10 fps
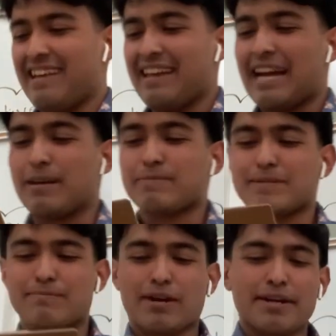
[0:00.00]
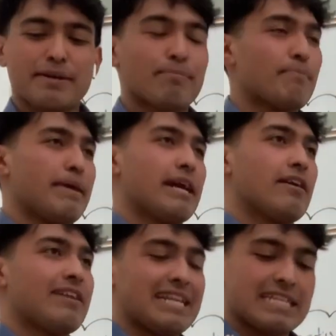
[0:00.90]
I am smart,
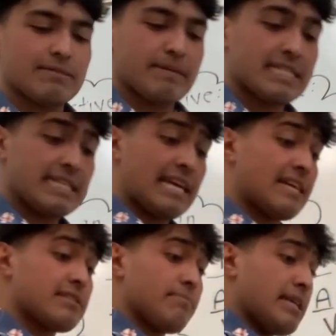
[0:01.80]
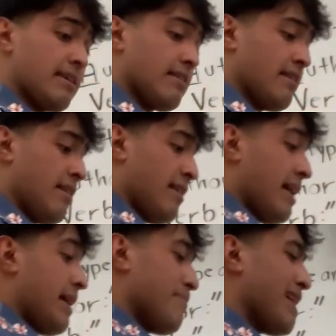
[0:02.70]
prepared, and as busy as a bee.
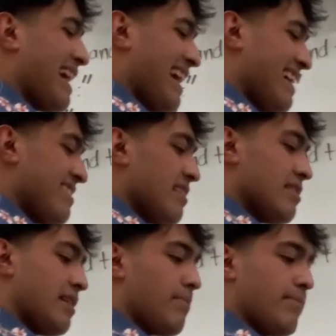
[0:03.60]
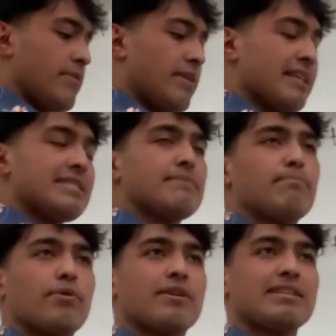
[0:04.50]
I'm kind, lovable, and as
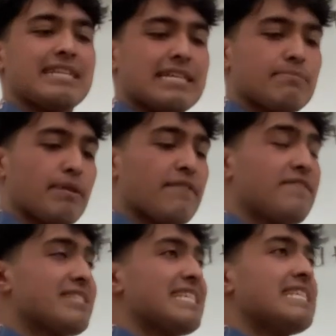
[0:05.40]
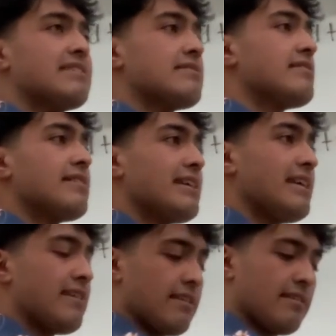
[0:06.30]
important as breakfast is to the
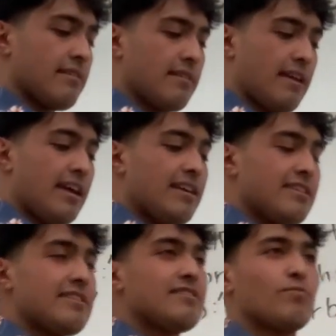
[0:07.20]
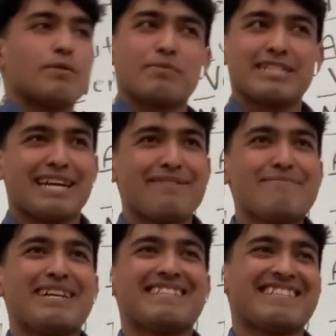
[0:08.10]
king. One more
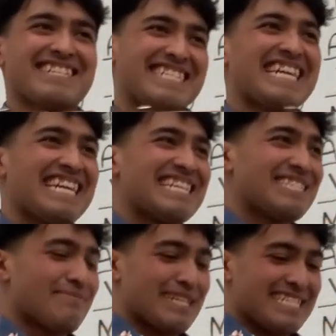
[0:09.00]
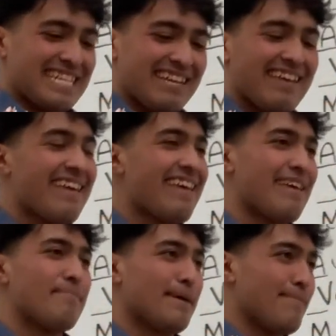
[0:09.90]
time, today is my day,
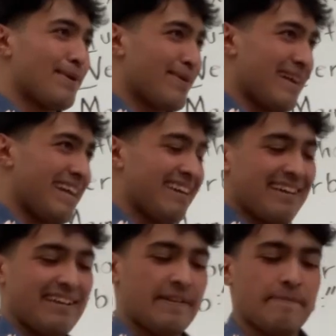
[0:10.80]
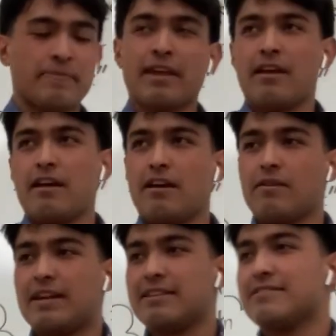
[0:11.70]
hip hip hooray.
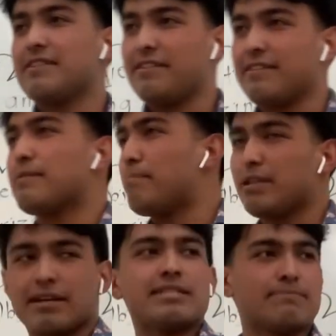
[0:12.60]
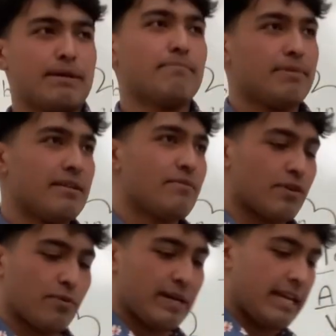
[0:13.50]
Alrighty, so now that the blood is pumping, we're
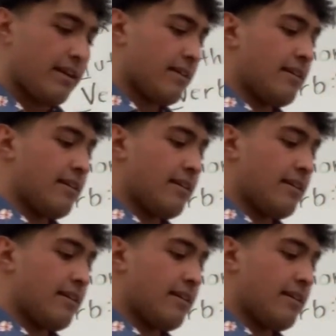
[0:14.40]
awake.